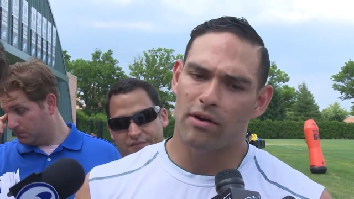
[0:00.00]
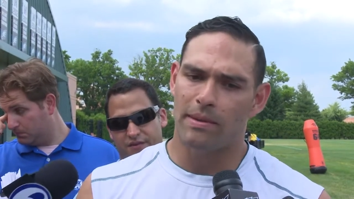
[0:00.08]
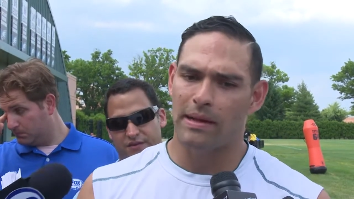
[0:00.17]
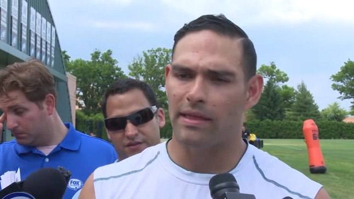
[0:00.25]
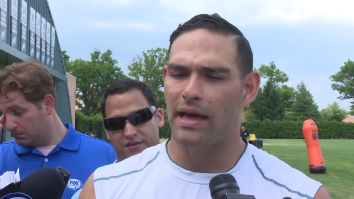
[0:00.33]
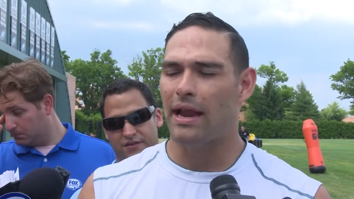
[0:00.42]

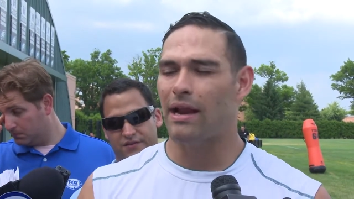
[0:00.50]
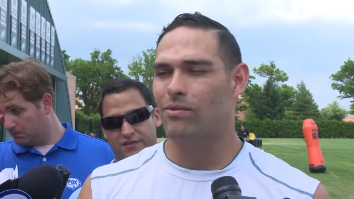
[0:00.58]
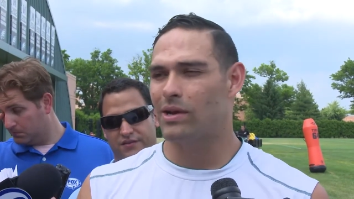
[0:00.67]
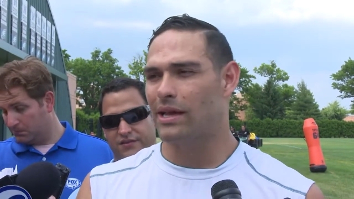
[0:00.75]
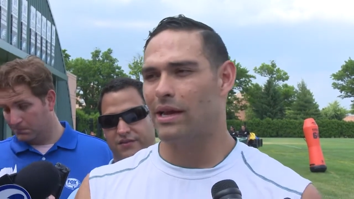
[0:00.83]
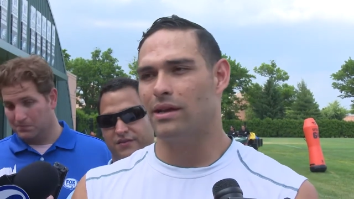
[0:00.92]
Speaker 1: about that. I don't
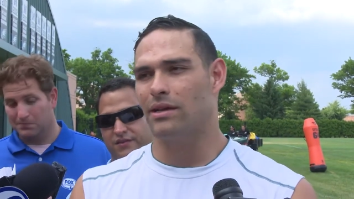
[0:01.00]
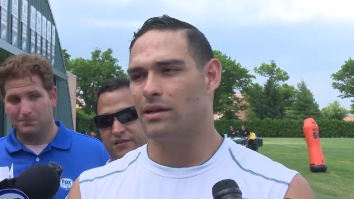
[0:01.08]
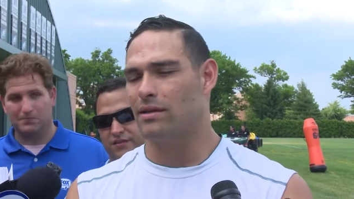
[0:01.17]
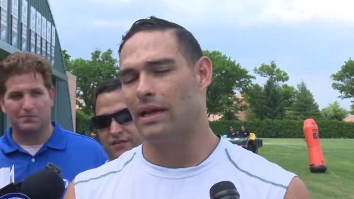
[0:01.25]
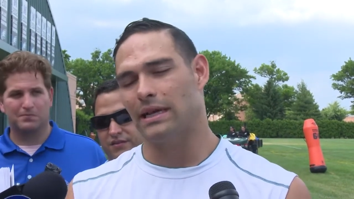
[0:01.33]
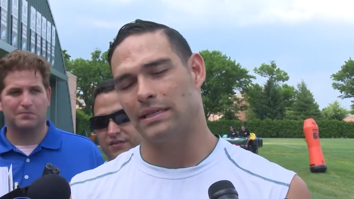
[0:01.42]
want to get into,
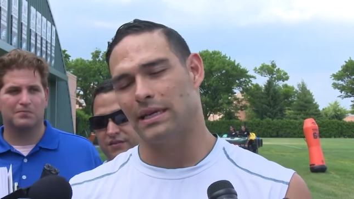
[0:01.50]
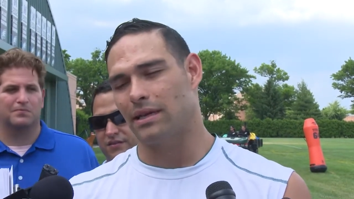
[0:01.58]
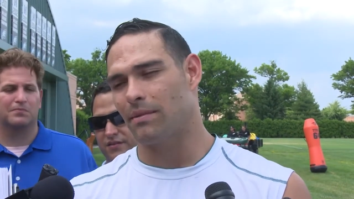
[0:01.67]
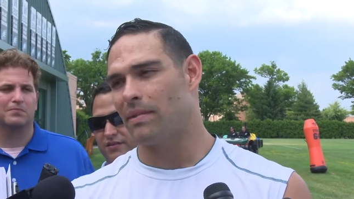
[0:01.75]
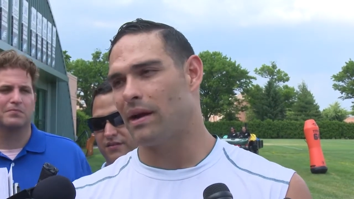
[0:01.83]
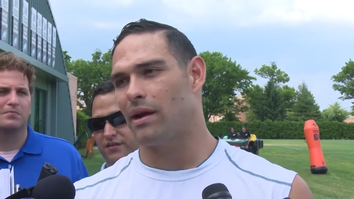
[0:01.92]
like I said,
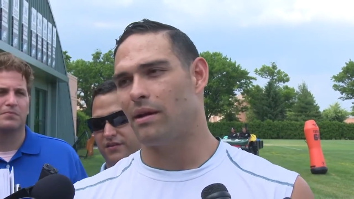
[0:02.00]
comparing